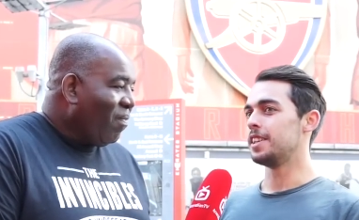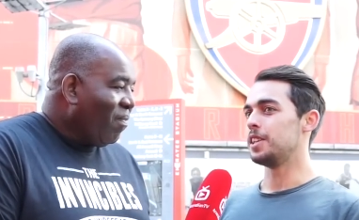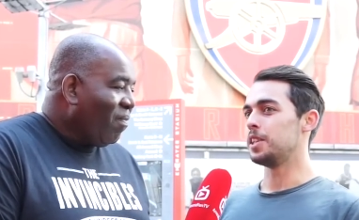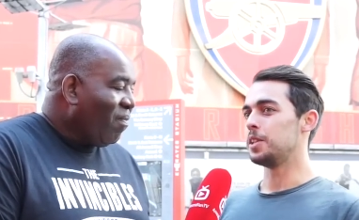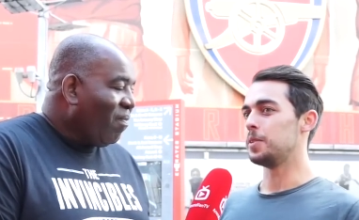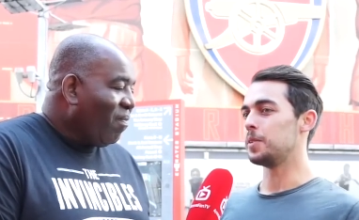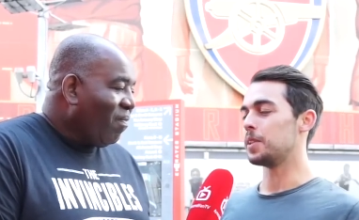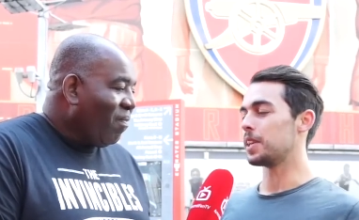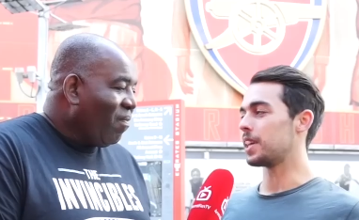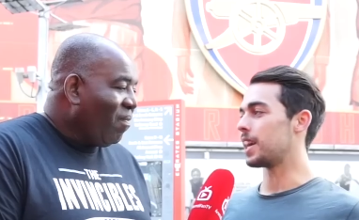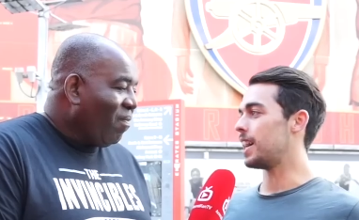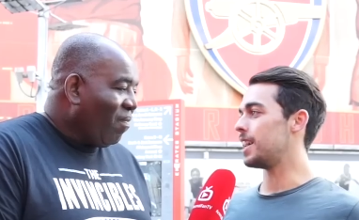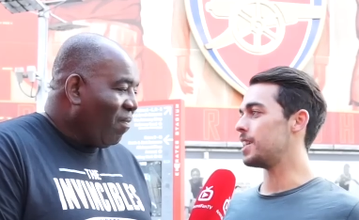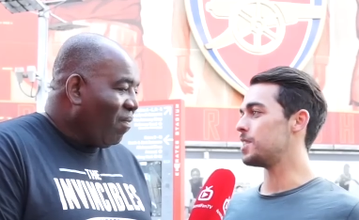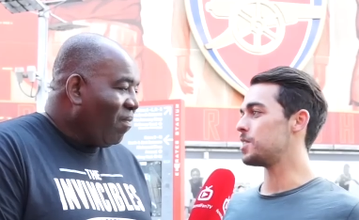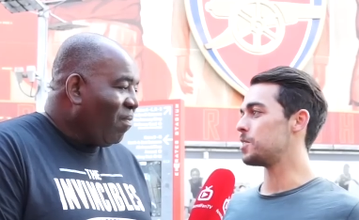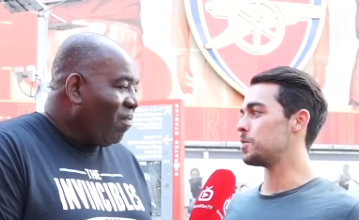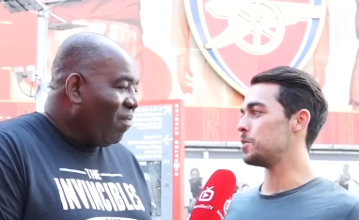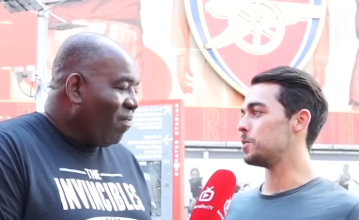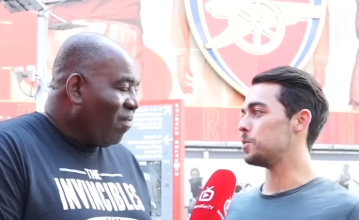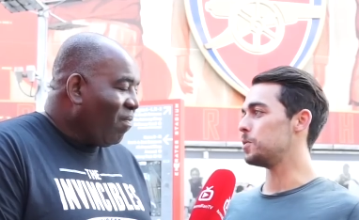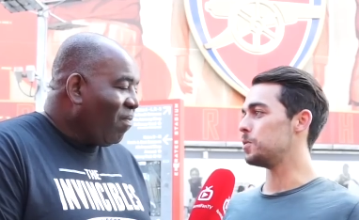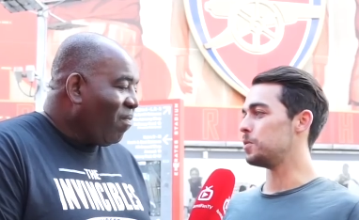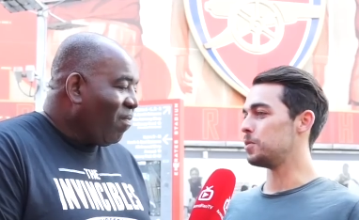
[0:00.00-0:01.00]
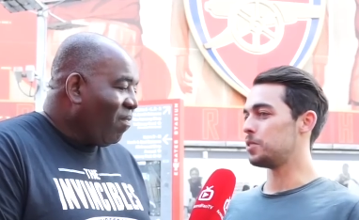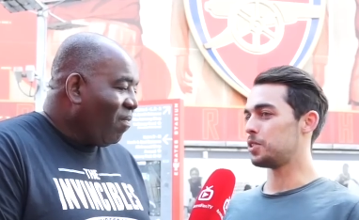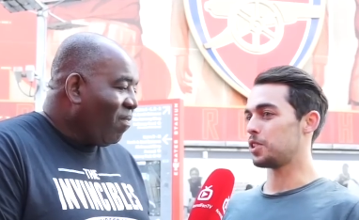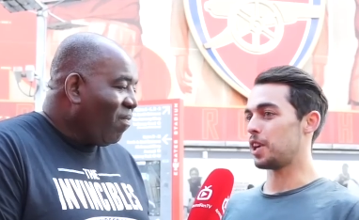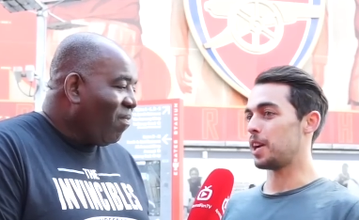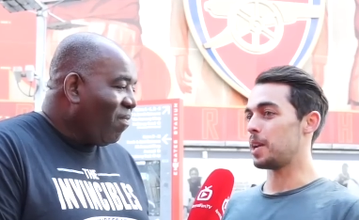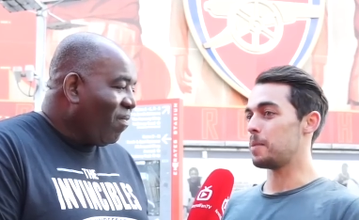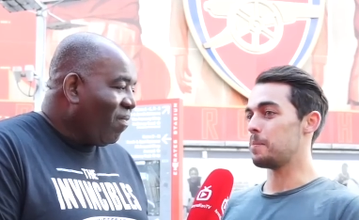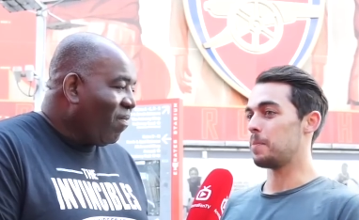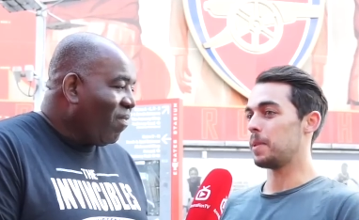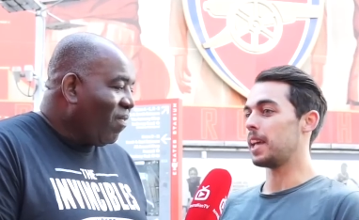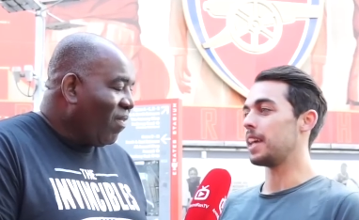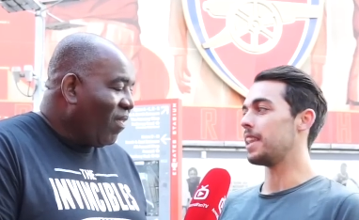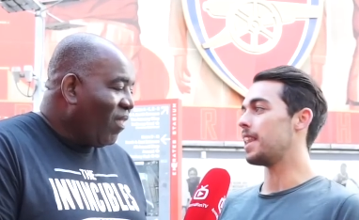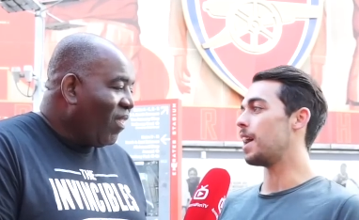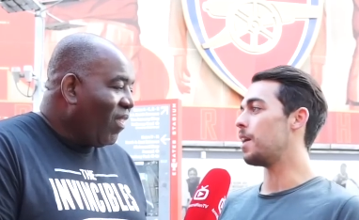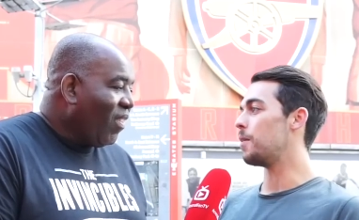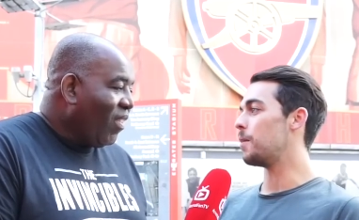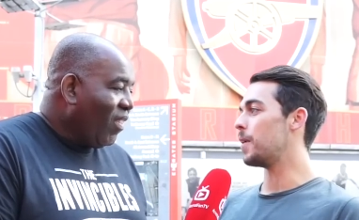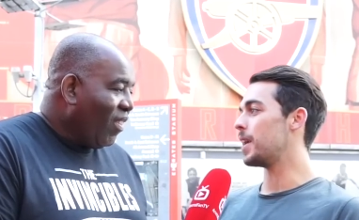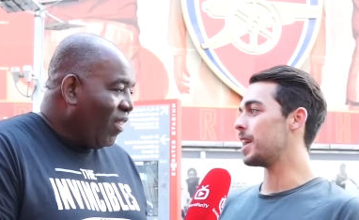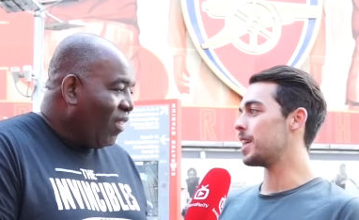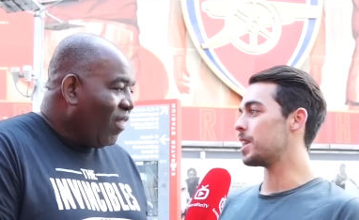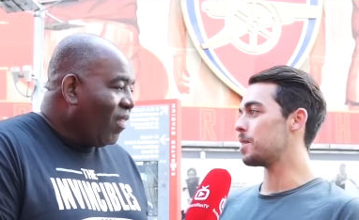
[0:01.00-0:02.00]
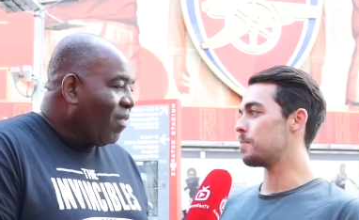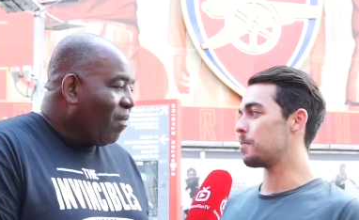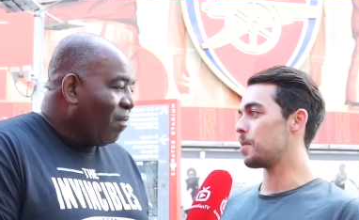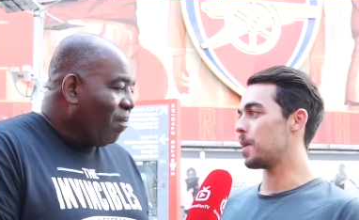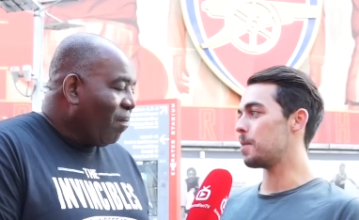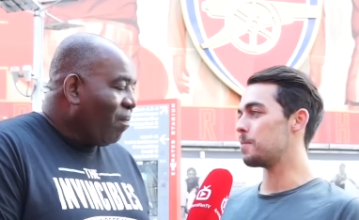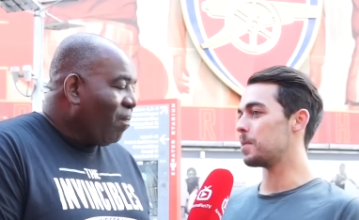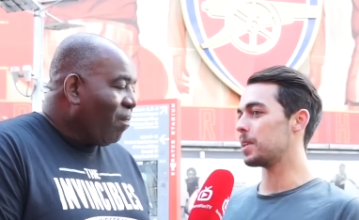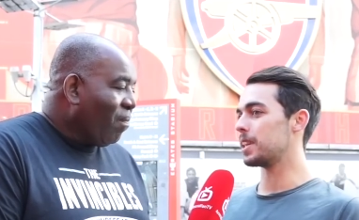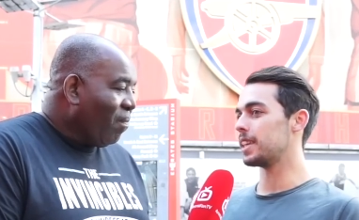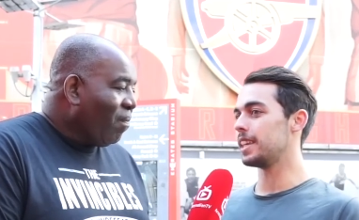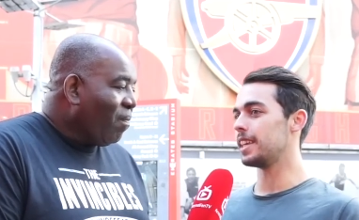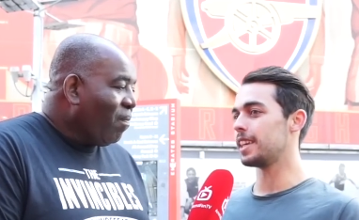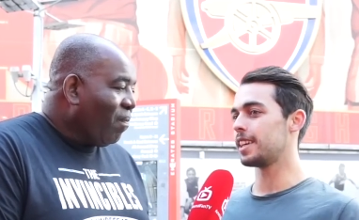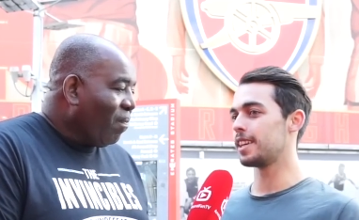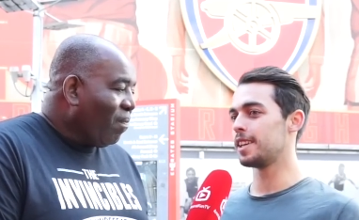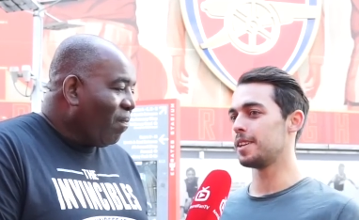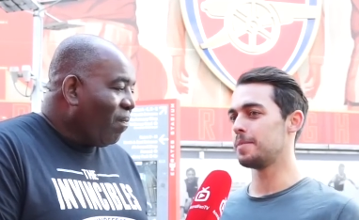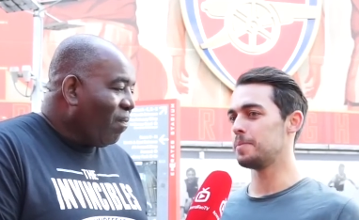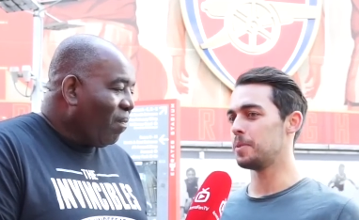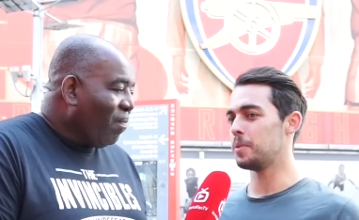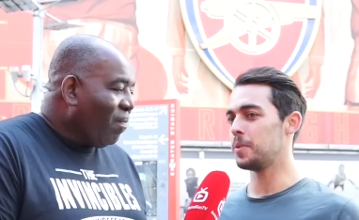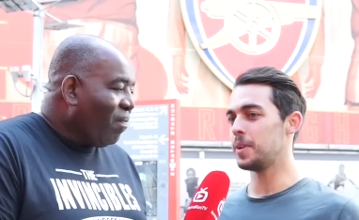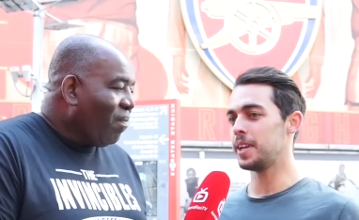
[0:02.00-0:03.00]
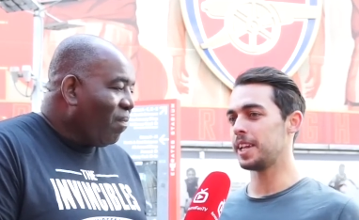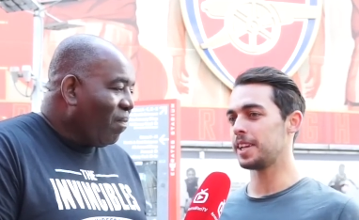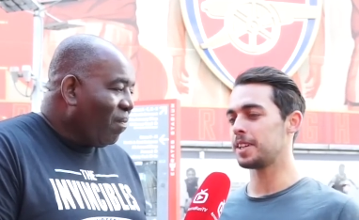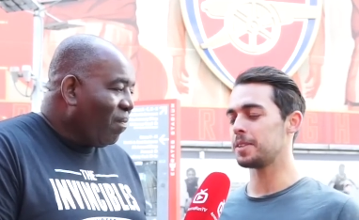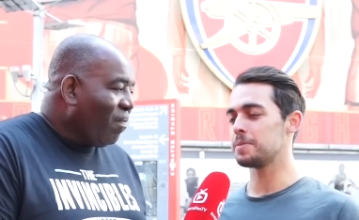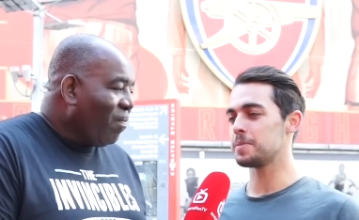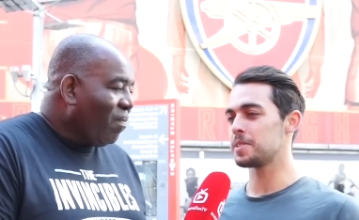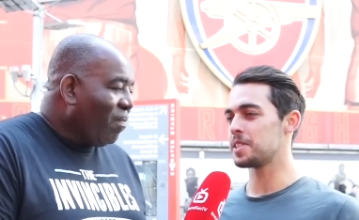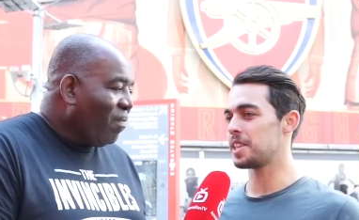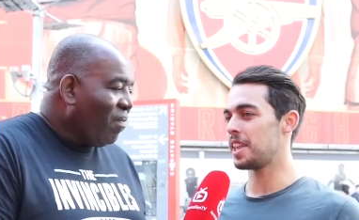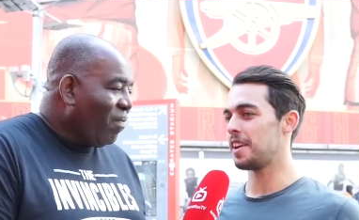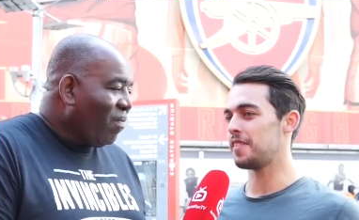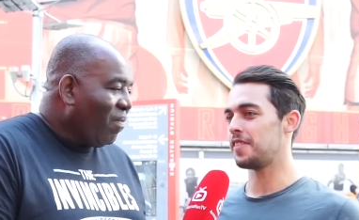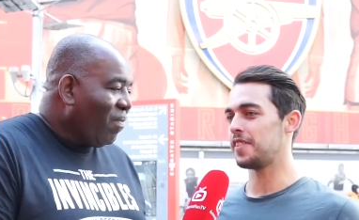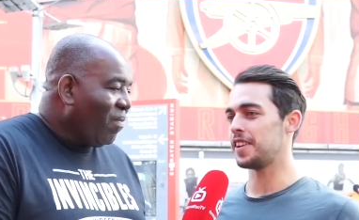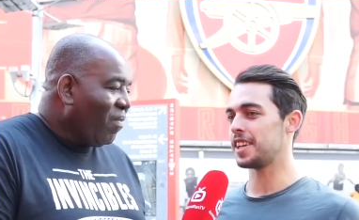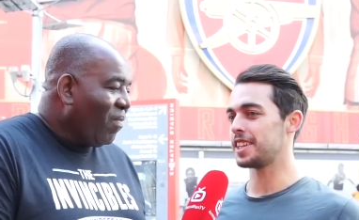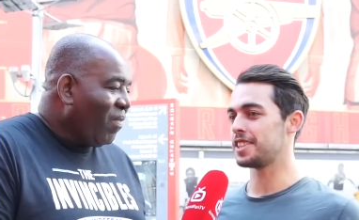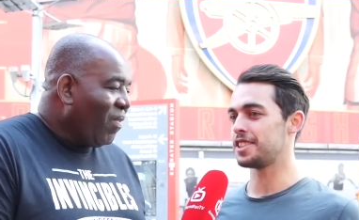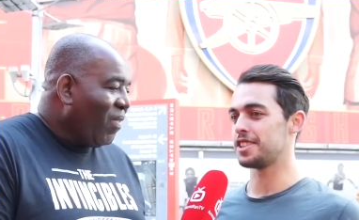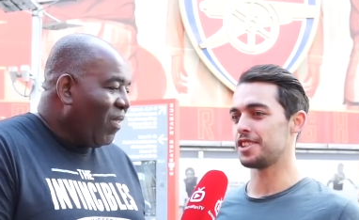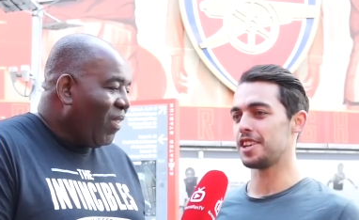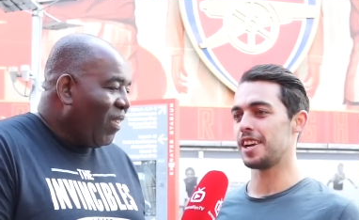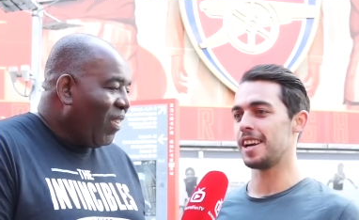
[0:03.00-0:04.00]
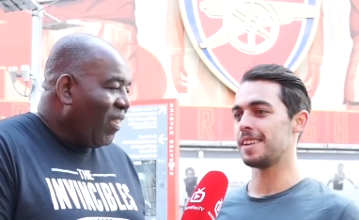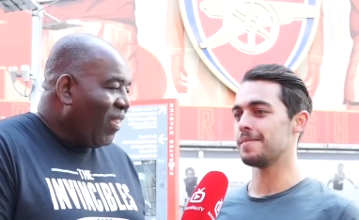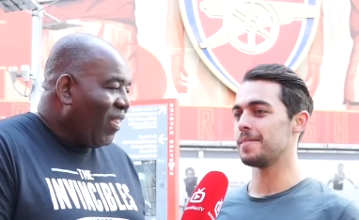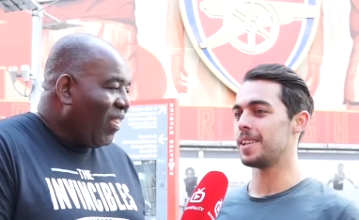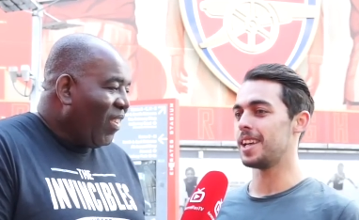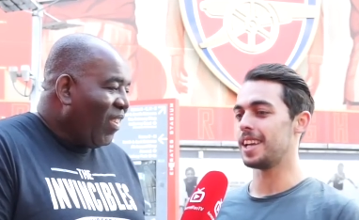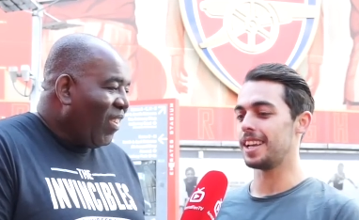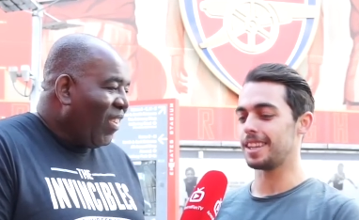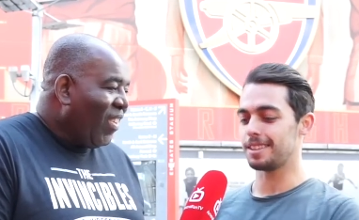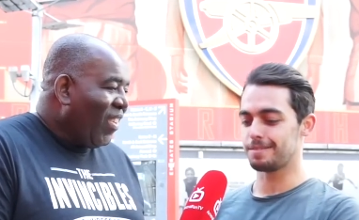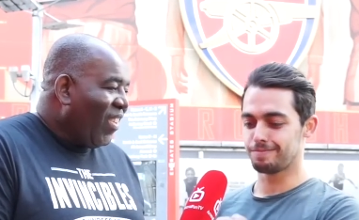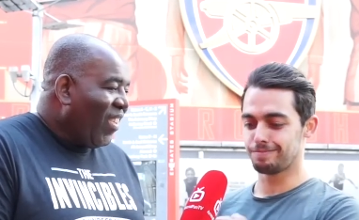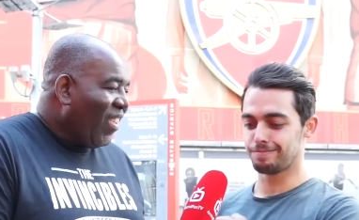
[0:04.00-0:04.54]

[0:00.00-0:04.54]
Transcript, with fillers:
Speaker 1: You're the guys who try and play that way in the Premier League. But when it comes to that fixture, I'm like,